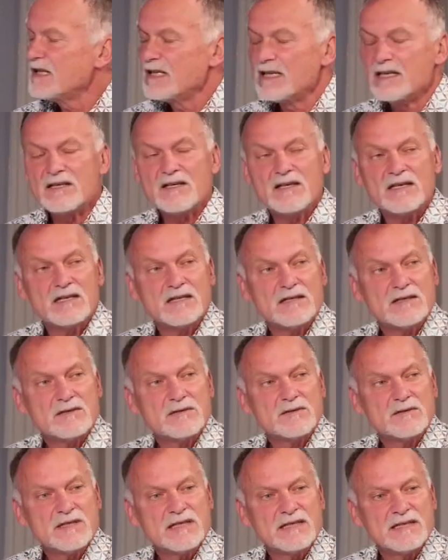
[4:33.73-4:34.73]

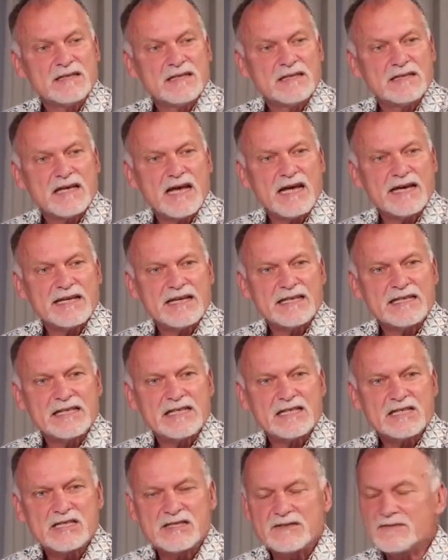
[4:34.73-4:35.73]
In the high
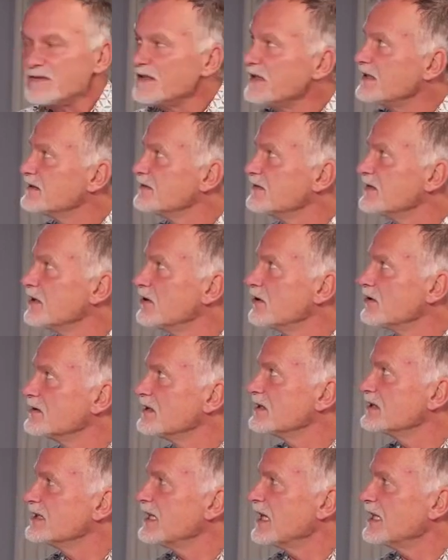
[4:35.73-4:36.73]
energy field, we call
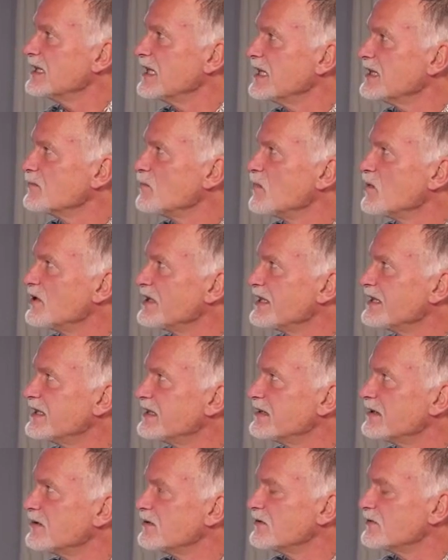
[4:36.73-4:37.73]
the standard
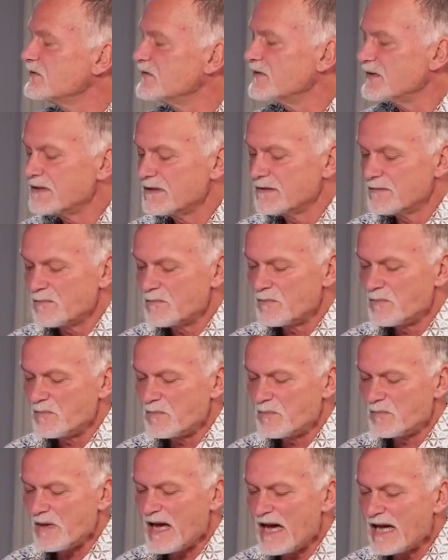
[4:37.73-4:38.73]
model of
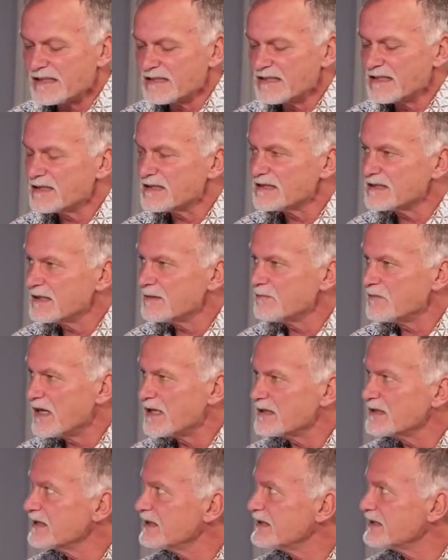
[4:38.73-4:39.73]
particles and
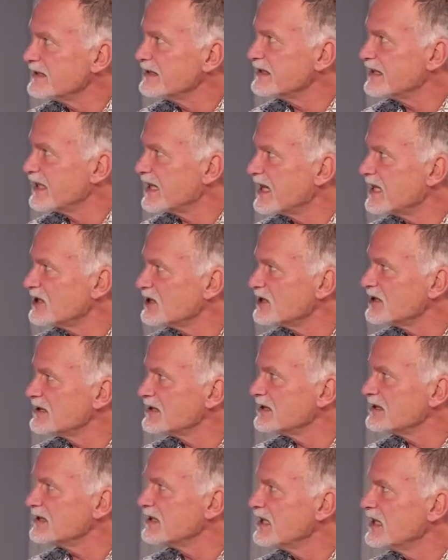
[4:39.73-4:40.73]
particle
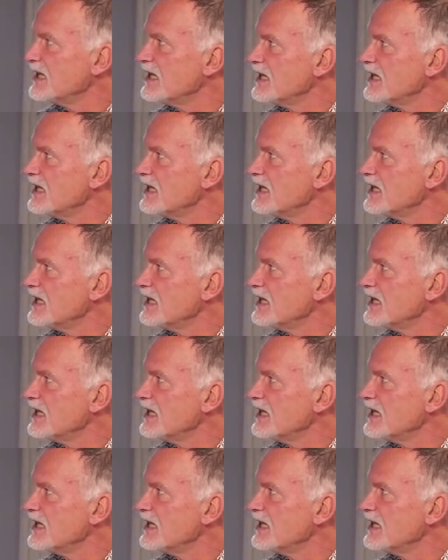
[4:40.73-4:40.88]
interactions.